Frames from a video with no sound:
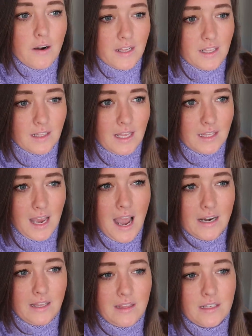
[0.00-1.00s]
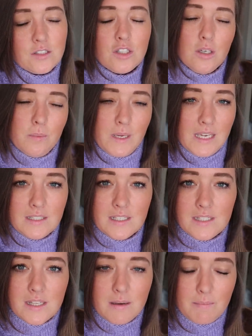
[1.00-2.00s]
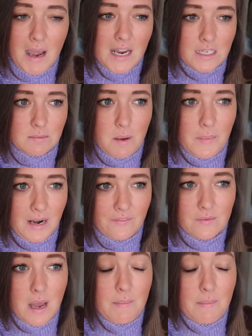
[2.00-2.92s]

or anything like that. And I think two weeks is the maximum amount of,